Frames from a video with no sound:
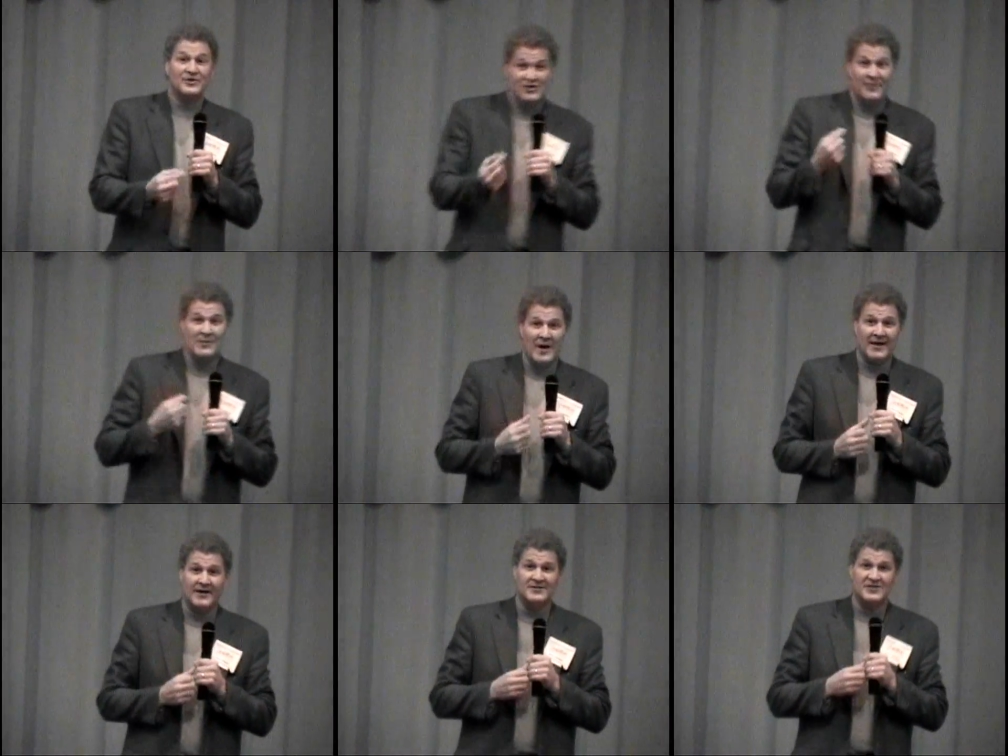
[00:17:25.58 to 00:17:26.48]
Would you be
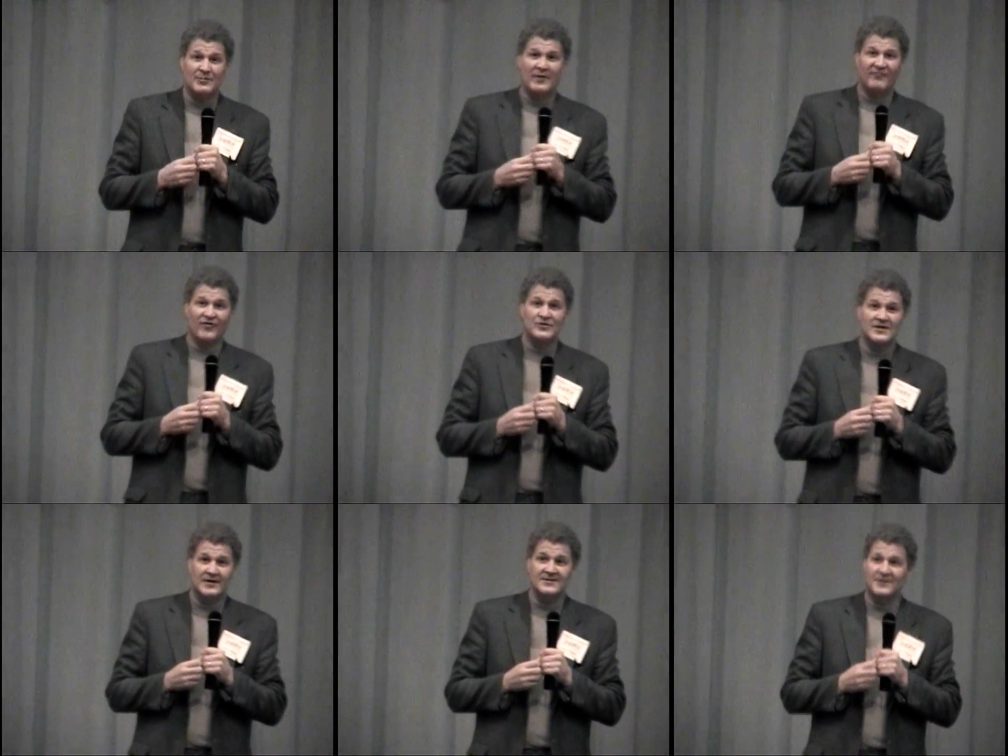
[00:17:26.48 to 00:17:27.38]
my customer, my
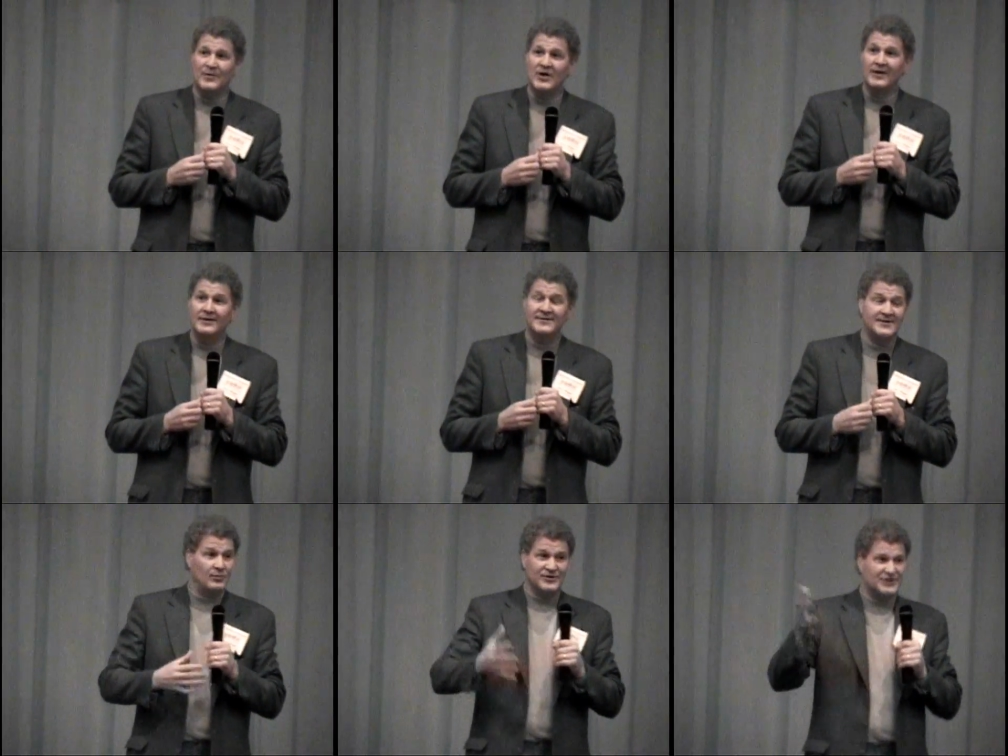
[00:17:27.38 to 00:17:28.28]
first customer? And he
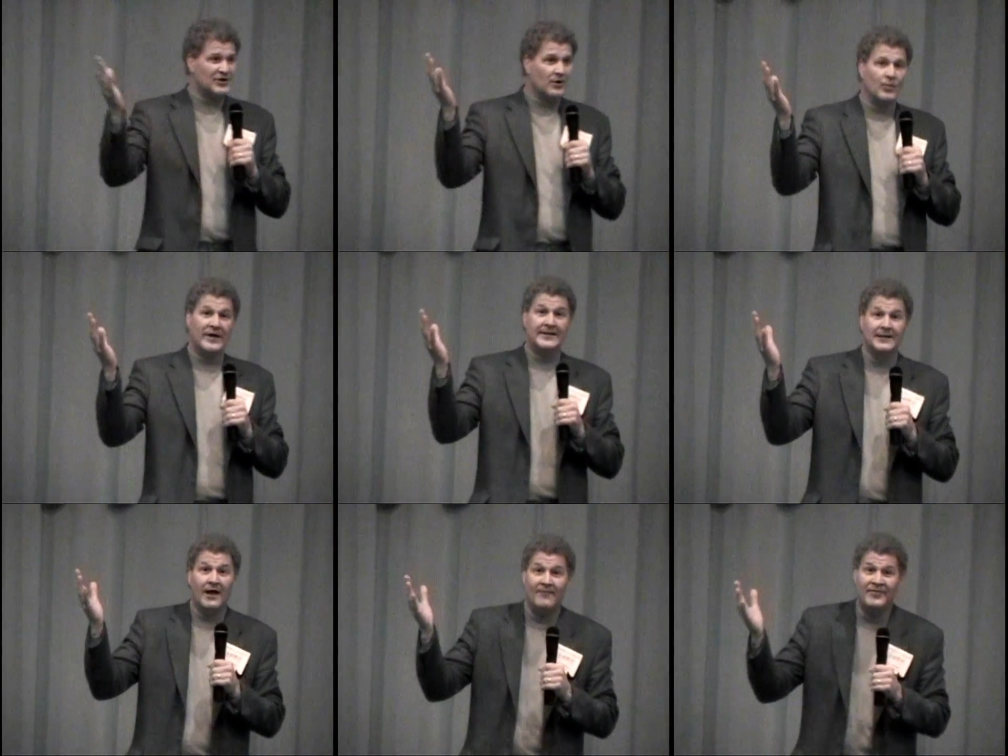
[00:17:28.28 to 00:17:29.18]
said, well, sure,
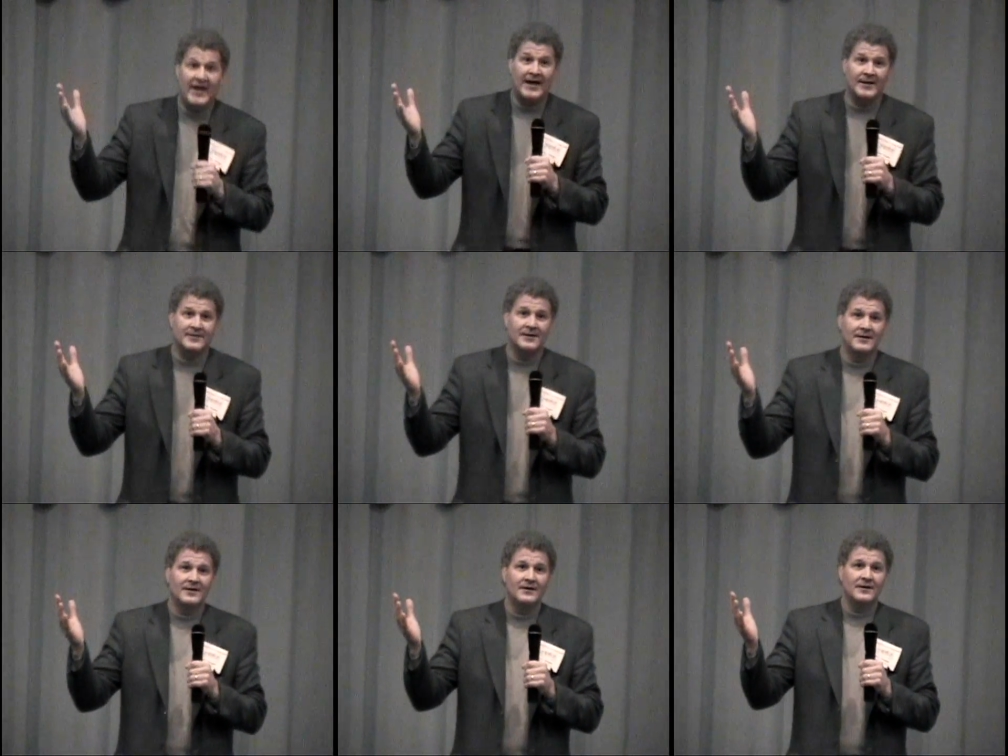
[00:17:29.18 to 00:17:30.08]
we'd love
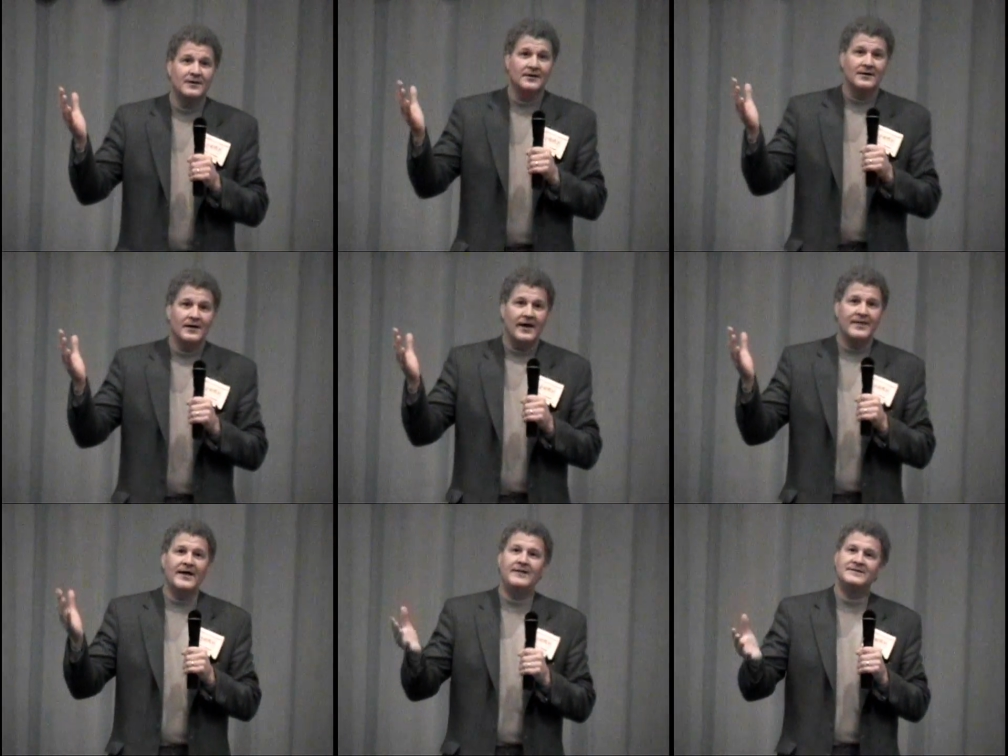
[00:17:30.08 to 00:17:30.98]
that.
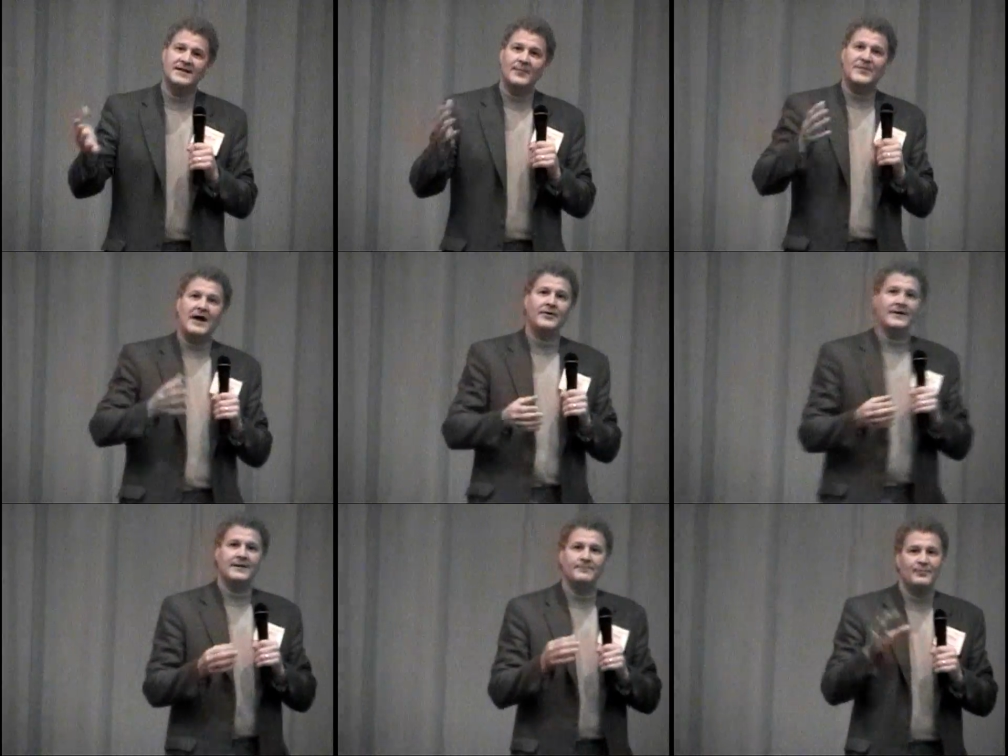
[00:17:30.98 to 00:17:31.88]
And then he stepped
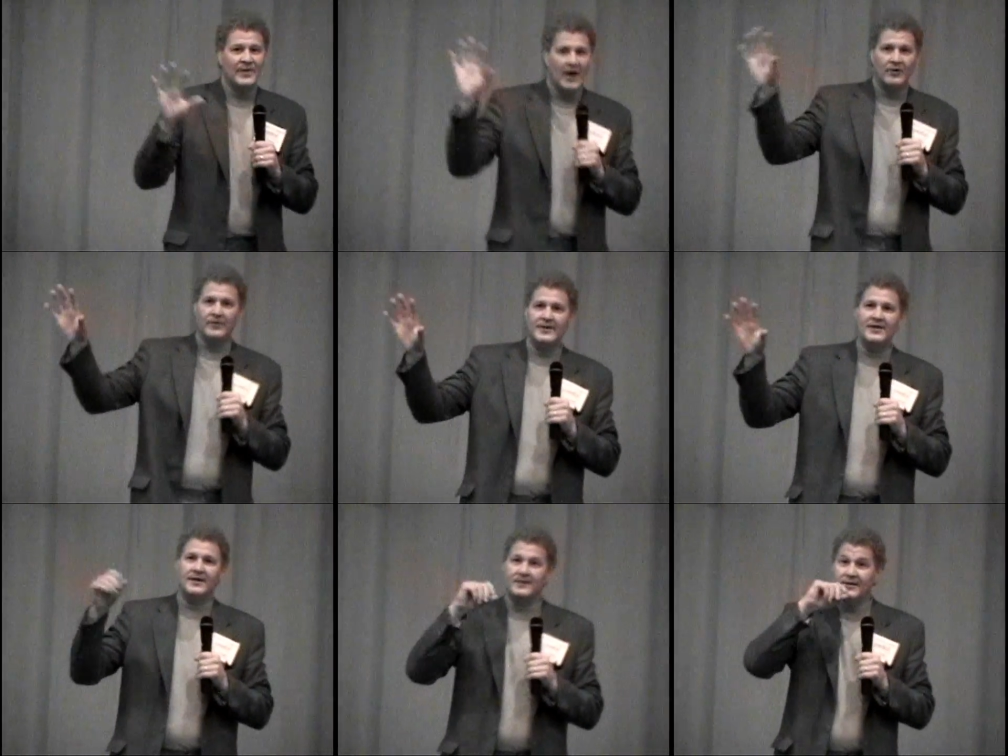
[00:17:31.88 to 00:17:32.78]
out and he not only
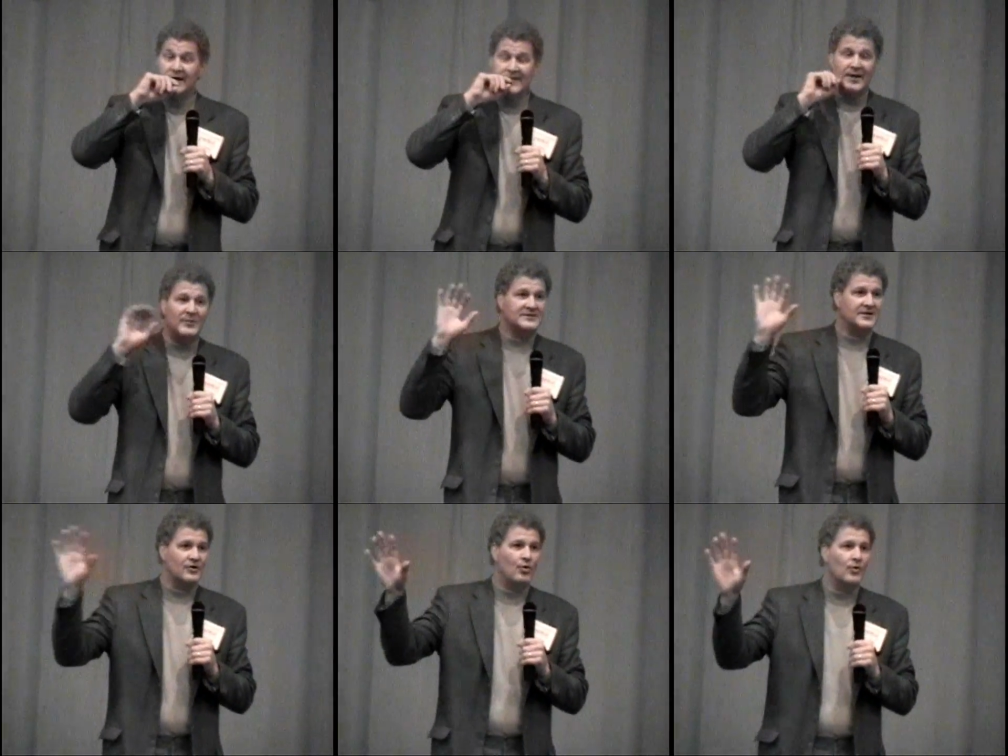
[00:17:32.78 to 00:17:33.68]
got them
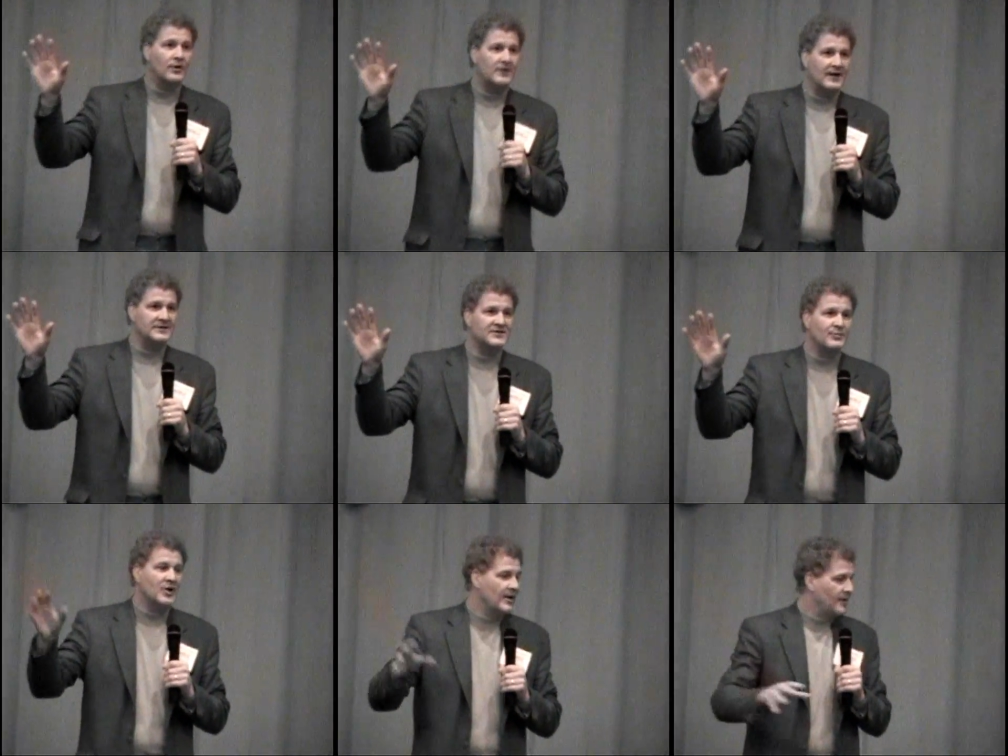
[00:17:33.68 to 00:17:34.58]
as a core
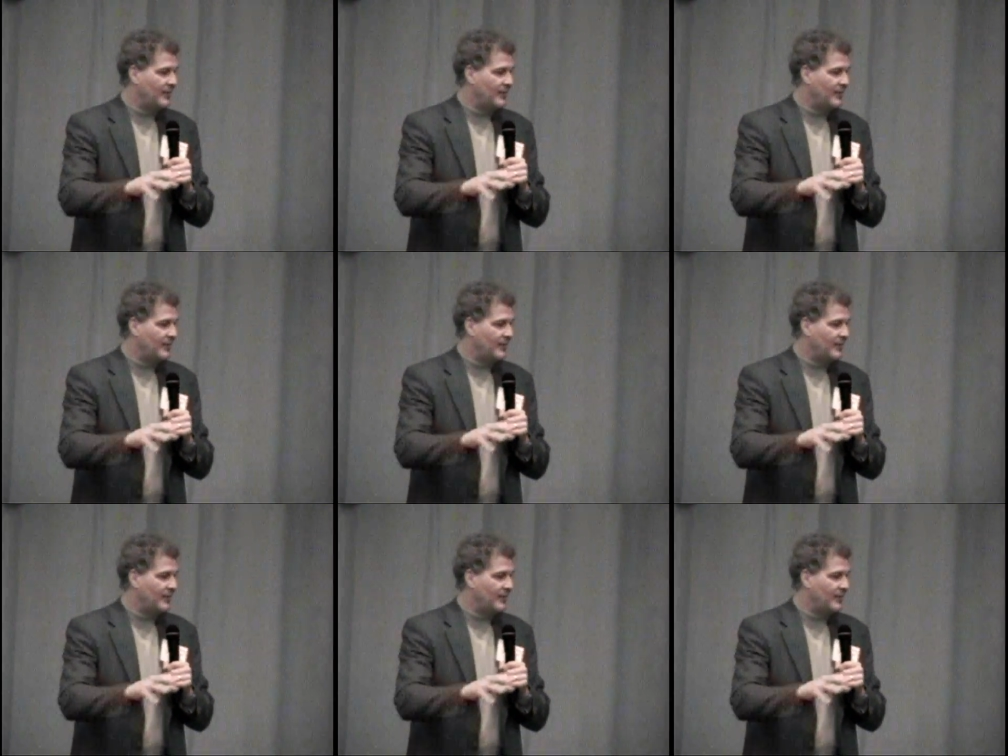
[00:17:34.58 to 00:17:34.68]
customer,